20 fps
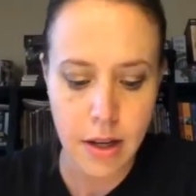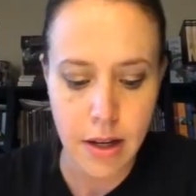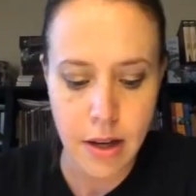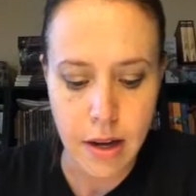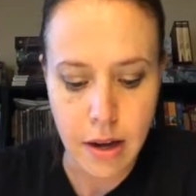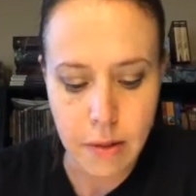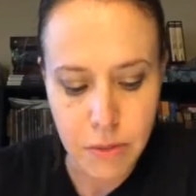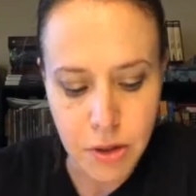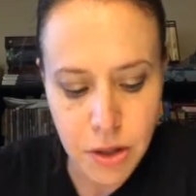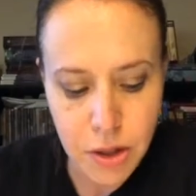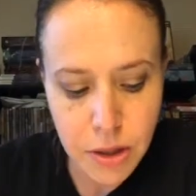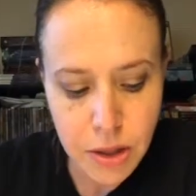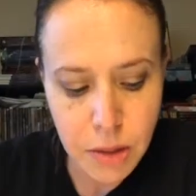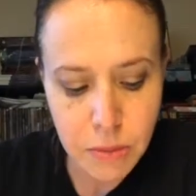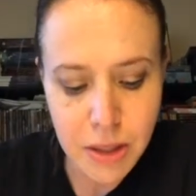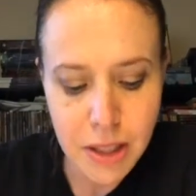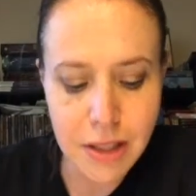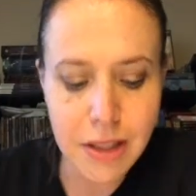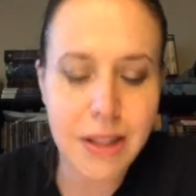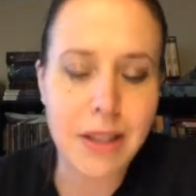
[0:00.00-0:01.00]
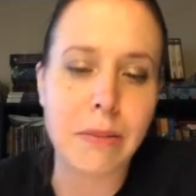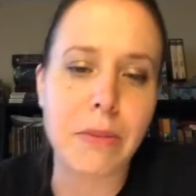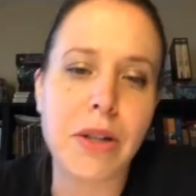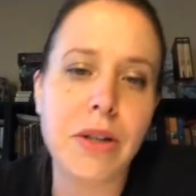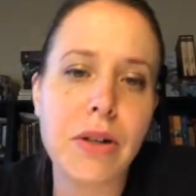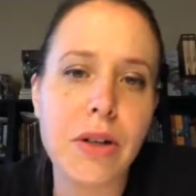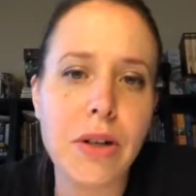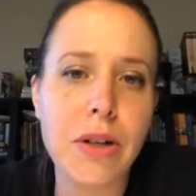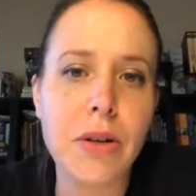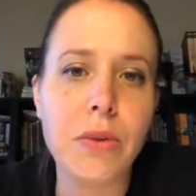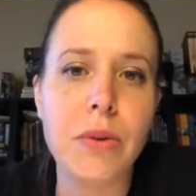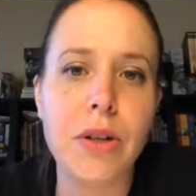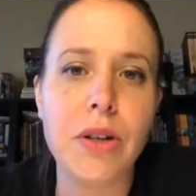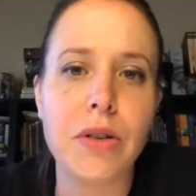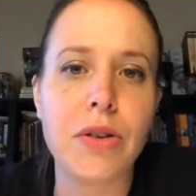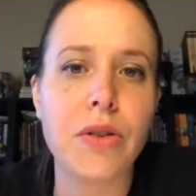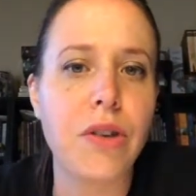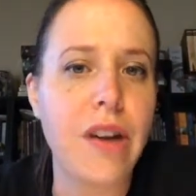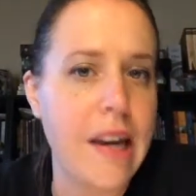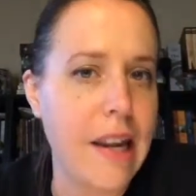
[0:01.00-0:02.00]
You can do something similar when you're
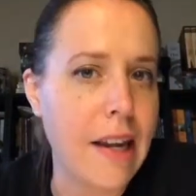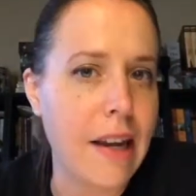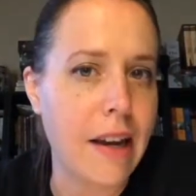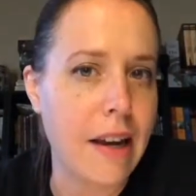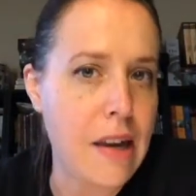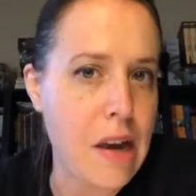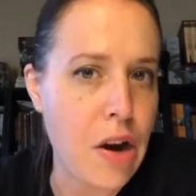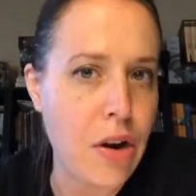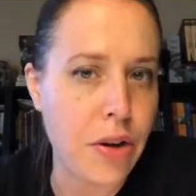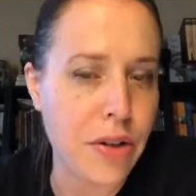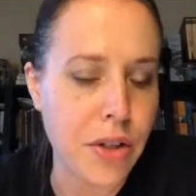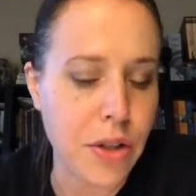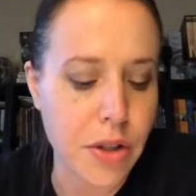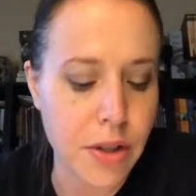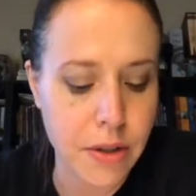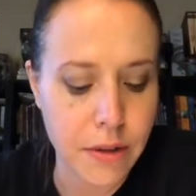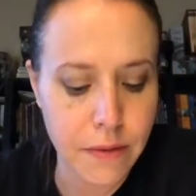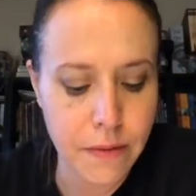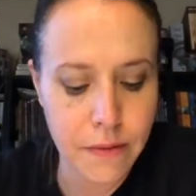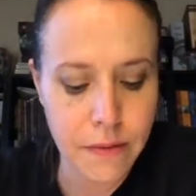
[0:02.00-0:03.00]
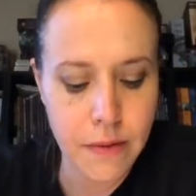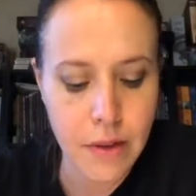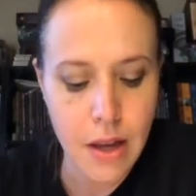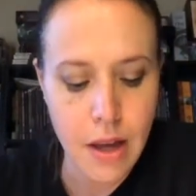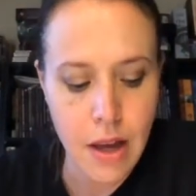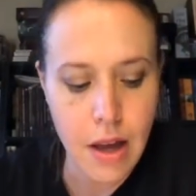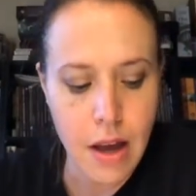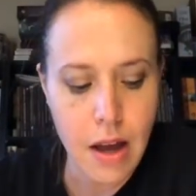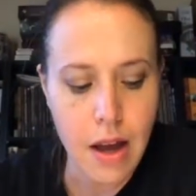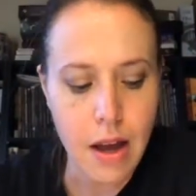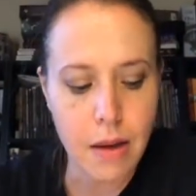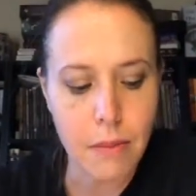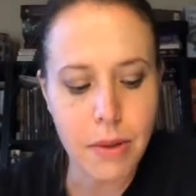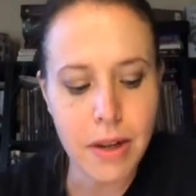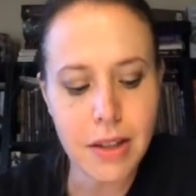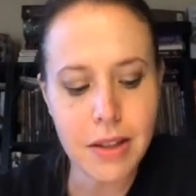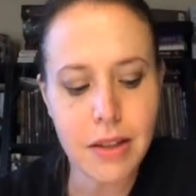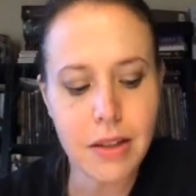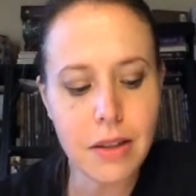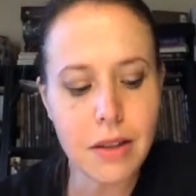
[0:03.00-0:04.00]
creating a character, but
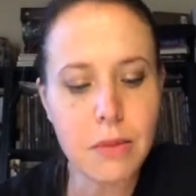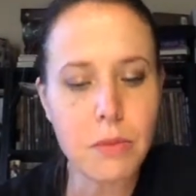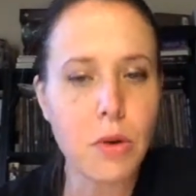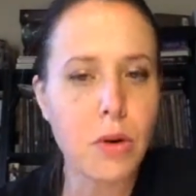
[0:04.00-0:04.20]
it's a little